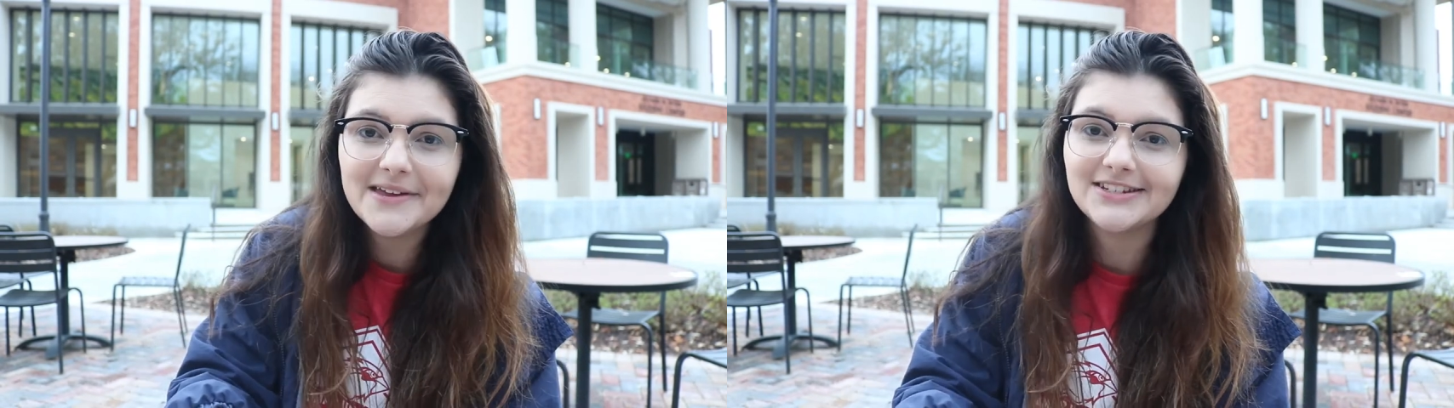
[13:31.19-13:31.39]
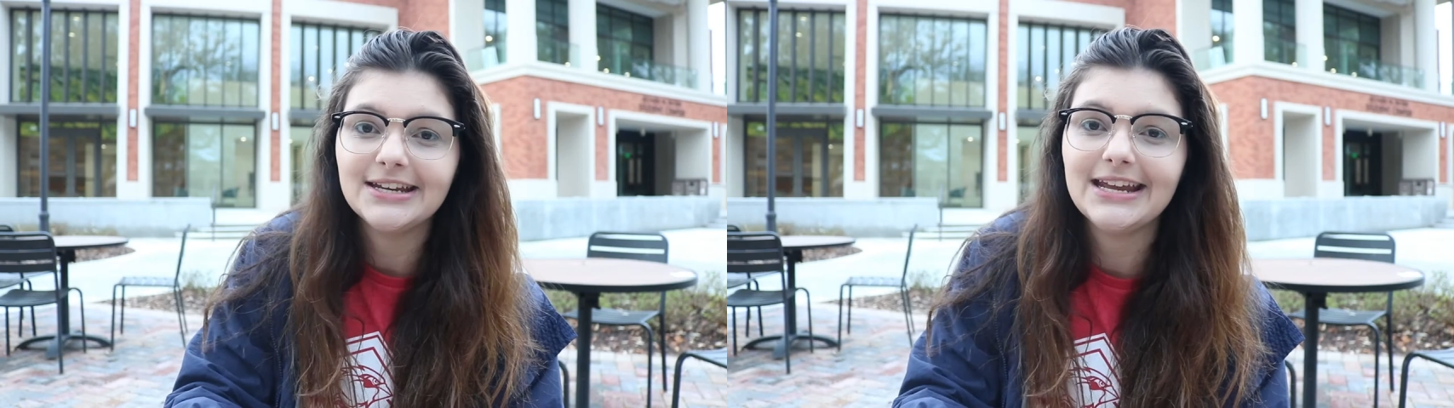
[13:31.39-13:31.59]

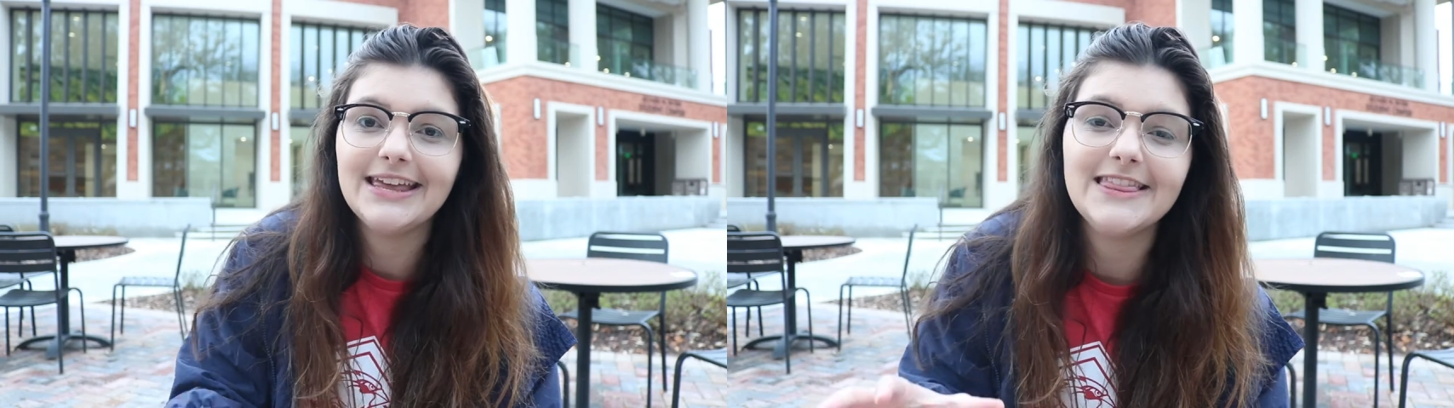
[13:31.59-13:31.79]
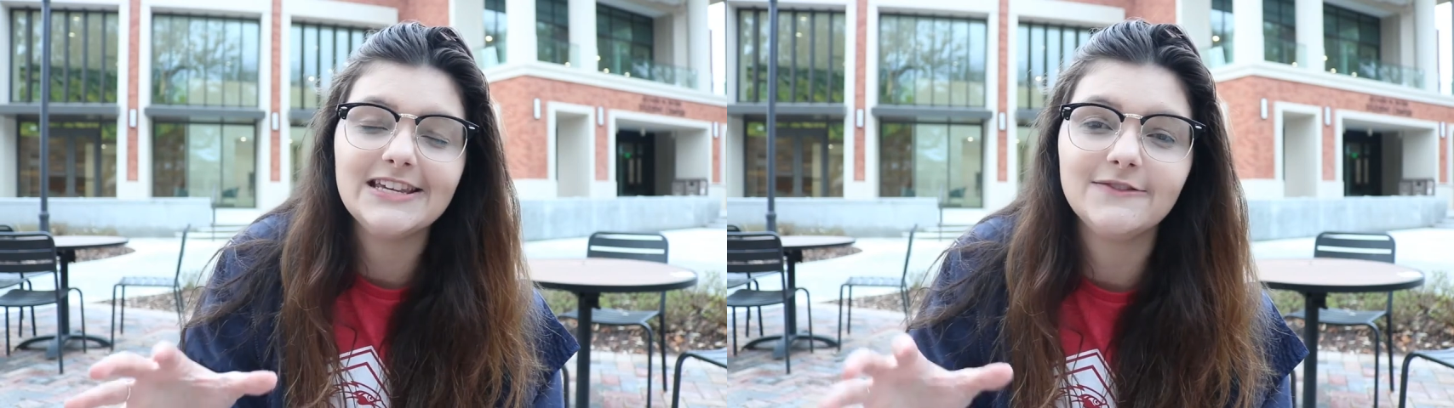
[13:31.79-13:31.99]
mentioned
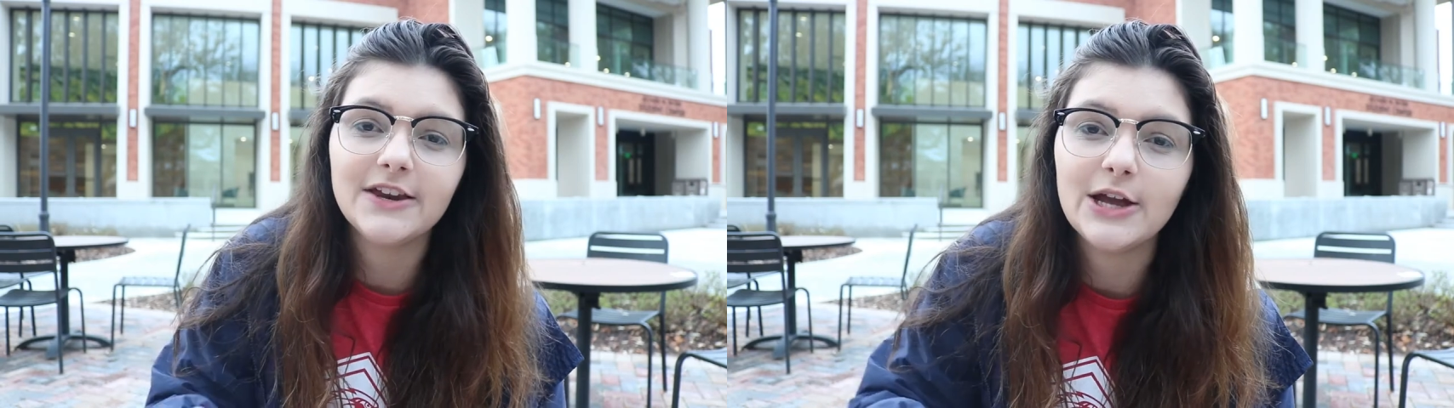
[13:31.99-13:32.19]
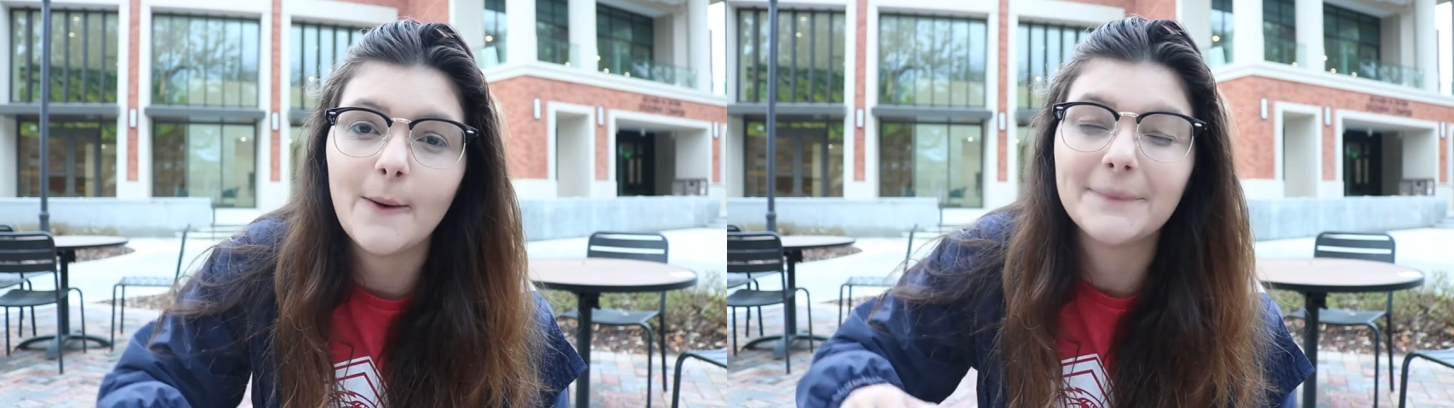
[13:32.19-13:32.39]
in this
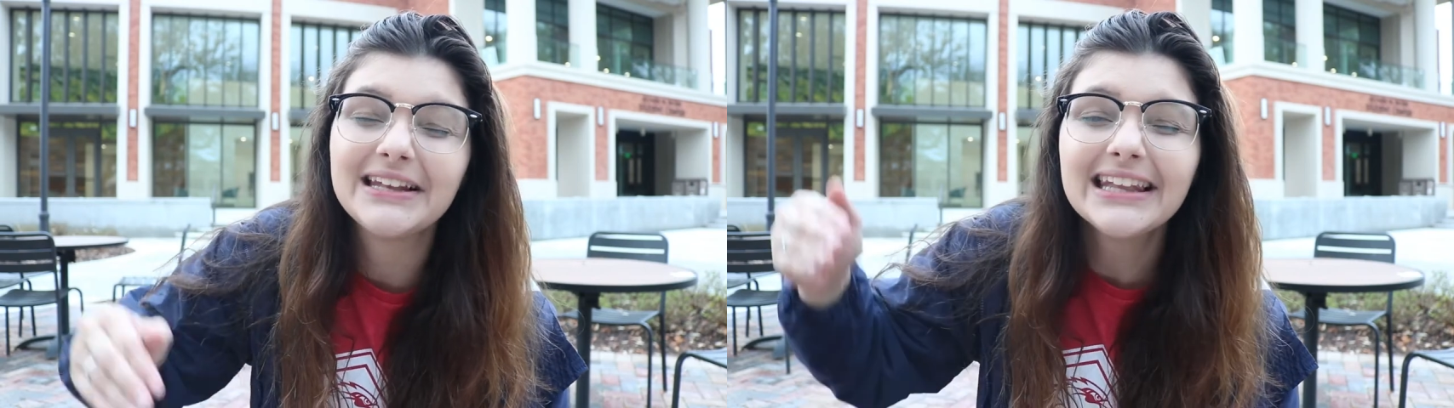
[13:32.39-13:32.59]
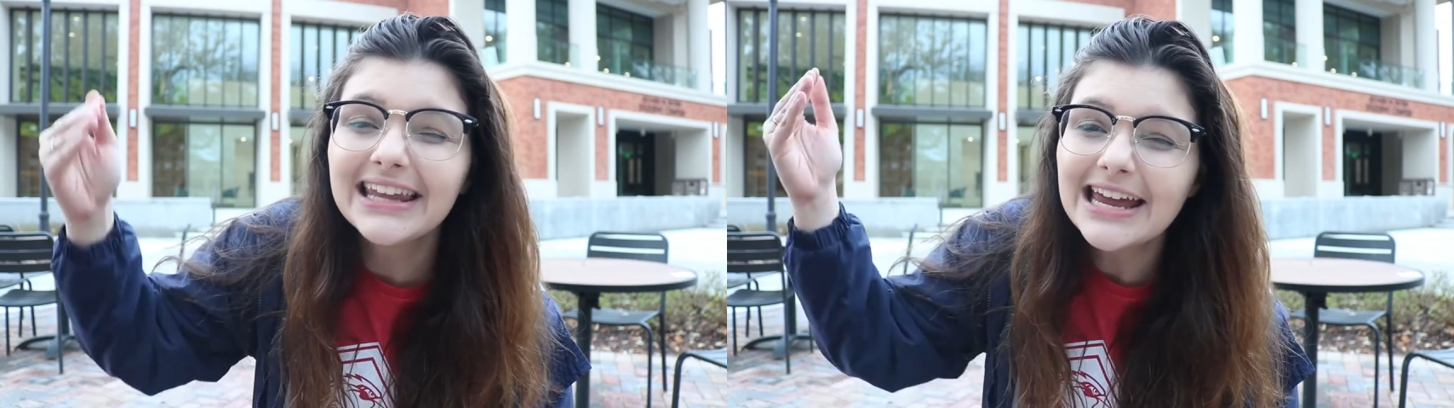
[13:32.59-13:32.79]
video,
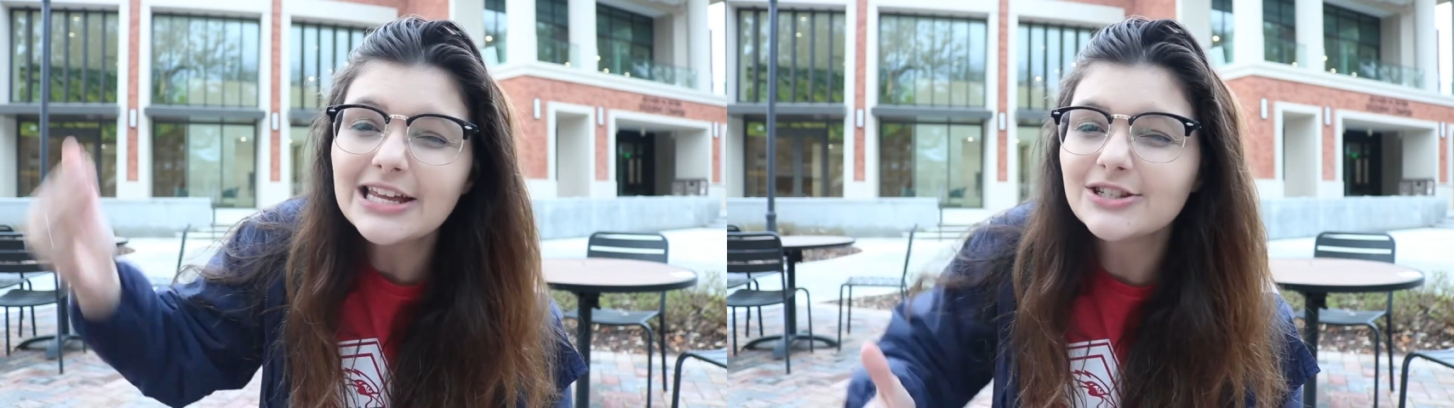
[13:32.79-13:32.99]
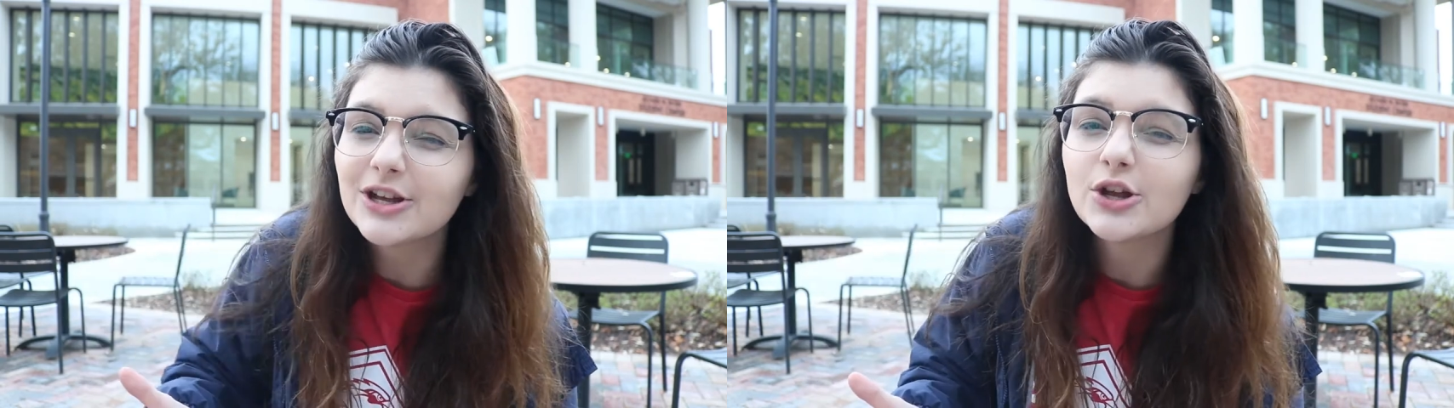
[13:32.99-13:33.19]

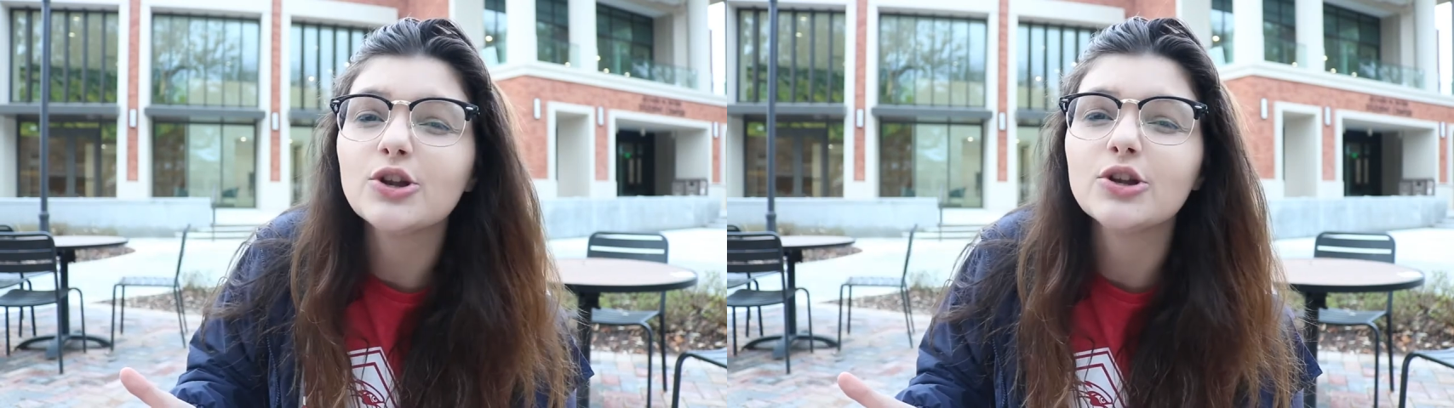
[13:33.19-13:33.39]
please